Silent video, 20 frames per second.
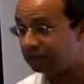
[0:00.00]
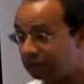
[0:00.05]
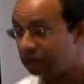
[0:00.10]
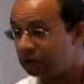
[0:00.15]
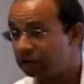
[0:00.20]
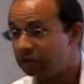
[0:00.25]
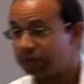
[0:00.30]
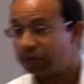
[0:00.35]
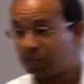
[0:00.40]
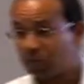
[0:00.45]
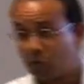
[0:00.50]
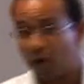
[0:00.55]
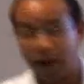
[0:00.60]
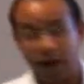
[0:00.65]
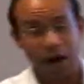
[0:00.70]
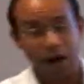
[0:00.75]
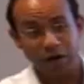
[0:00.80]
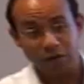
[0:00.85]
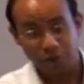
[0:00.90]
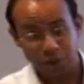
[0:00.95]
From
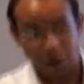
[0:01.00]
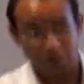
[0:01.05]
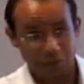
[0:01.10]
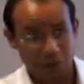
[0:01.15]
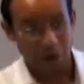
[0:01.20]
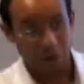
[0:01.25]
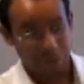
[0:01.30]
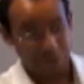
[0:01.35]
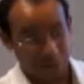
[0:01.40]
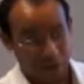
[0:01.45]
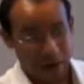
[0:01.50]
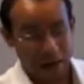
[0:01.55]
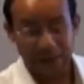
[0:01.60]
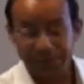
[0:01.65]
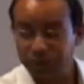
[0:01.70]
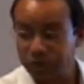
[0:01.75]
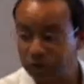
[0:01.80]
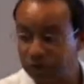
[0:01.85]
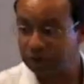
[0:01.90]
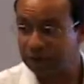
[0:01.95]
where? We don't know. Perhaps
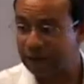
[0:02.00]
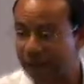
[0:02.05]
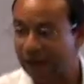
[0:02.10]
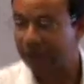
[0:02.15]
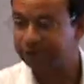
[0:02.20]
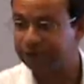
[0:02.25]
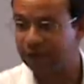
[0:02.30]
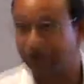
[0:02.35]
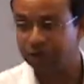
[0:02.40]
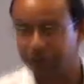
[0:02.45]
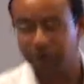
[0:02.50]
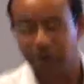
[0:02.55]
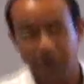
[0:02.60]
through the Nile Delta,